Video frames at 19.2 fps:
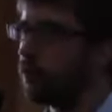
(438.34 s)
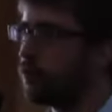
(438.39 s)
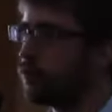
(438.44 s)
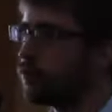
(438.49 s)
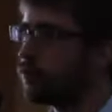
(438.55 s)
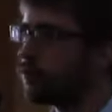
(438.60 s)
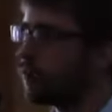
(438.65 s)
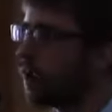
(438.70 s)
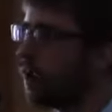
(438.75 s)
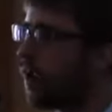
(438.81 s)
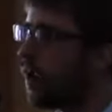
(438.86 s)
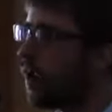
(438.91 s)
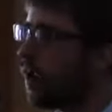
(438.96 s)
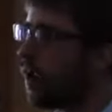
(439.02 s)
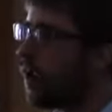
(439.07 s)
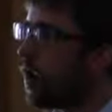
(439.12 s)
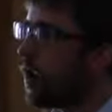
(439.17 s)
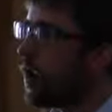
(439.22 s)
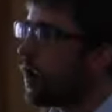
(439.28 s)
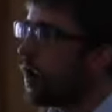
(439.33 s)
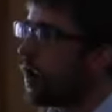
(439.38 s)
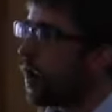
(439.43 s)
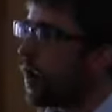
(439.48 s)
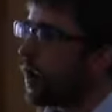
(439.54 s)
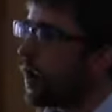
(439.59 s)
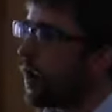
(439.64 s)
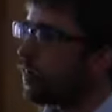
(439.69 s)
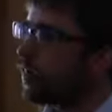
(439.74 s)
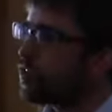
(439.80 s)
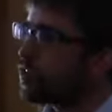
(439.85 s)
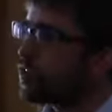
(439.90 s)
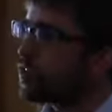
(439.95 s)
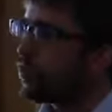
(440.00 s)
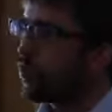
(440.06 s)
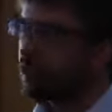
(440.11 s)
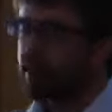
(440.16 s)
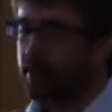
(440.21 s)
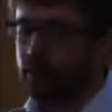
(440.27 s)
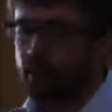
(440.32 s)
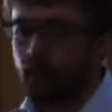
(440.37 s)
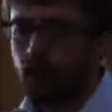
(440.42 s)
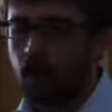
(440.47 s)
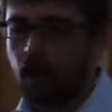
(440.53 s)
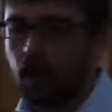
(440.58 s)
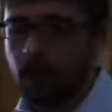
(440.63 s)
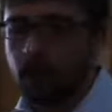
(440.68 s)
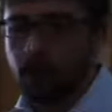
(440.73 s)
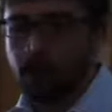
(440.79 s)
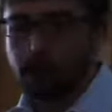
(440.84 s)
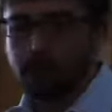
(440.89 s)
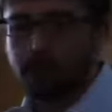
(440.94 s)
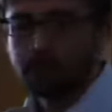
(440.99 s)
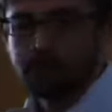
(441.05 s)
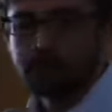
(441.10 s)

others. At this point in time,